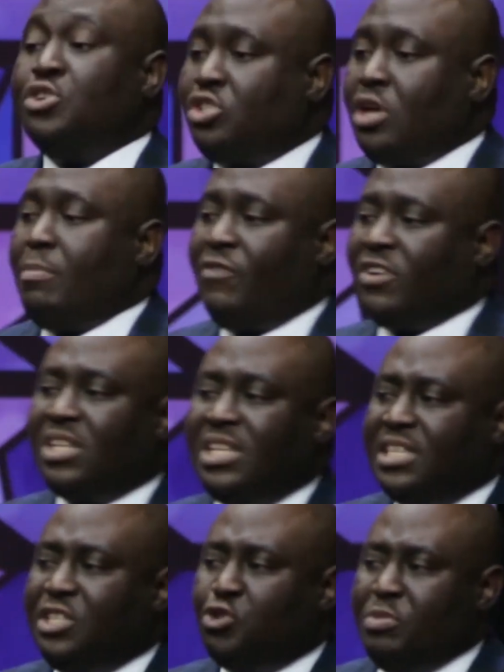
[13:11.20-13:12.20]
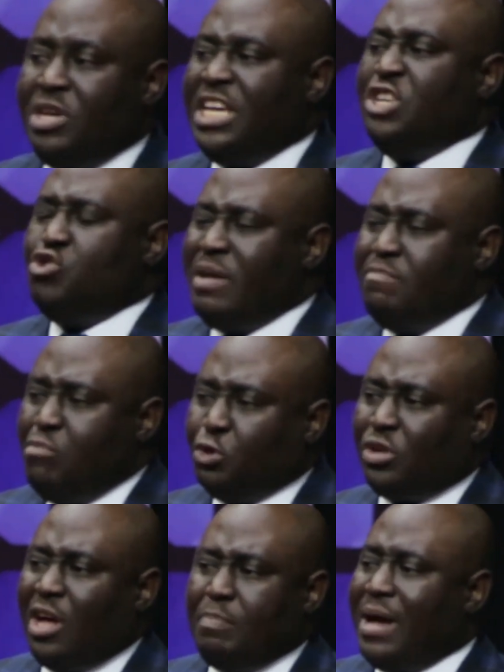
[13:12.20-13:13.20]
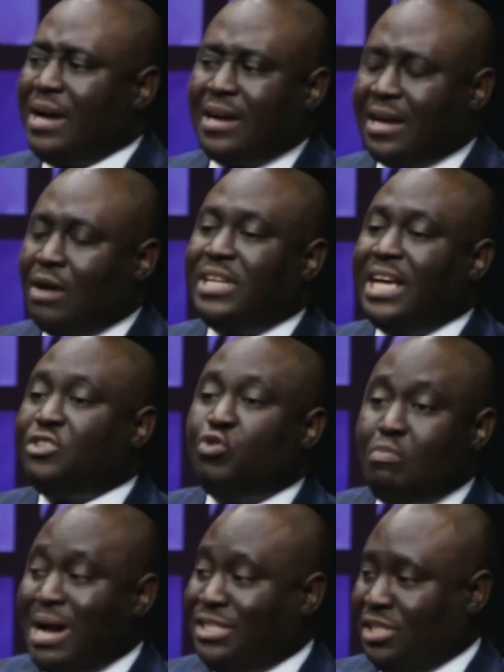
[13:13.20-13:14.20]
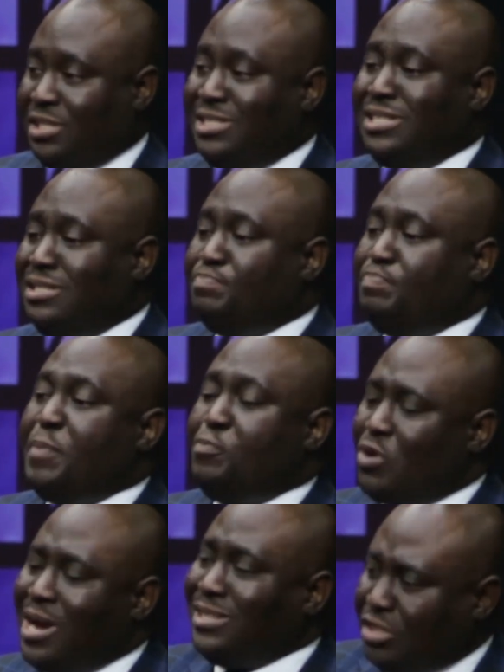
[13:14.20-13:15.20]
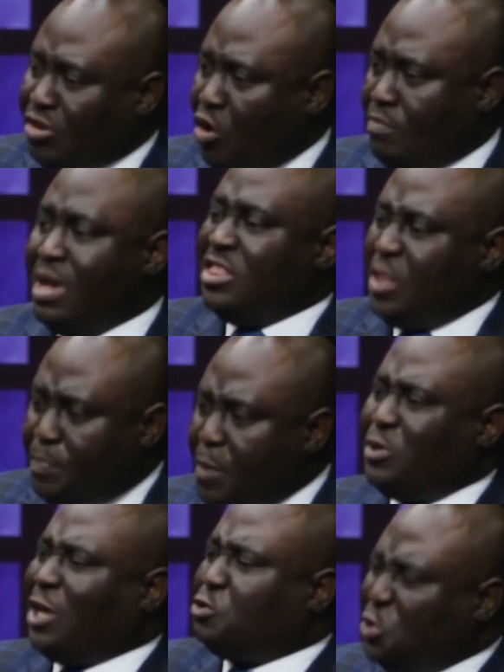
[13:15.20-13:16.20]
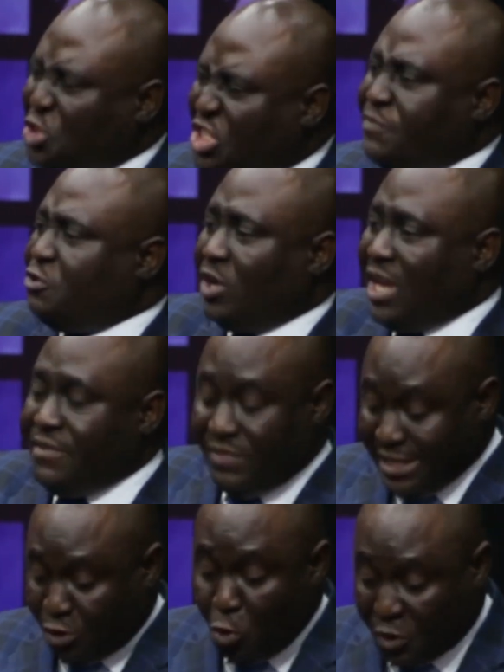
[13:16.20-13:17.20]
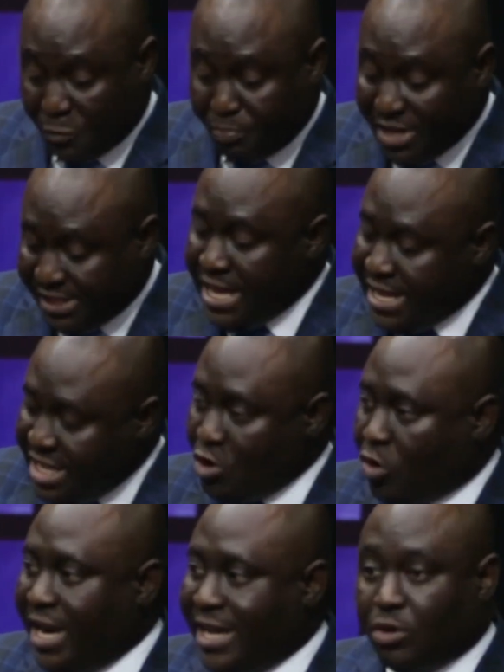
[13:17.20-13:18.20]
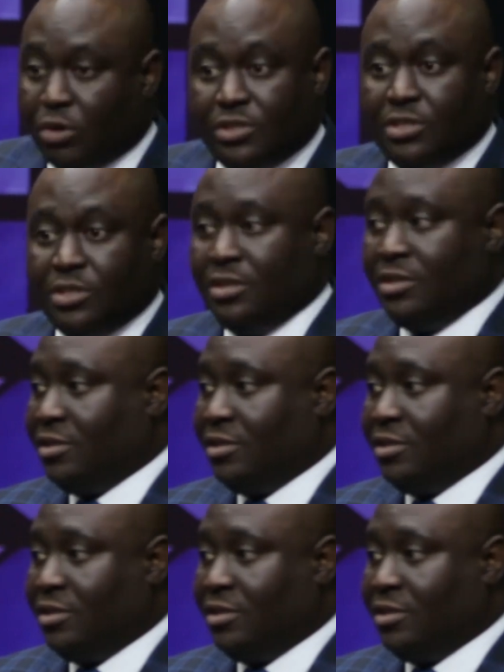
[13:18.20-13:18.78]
Some of us listening to me, in your emotional bank account, there's no margin. The people can't come. The people that should shift your life, there's no space in your connectors.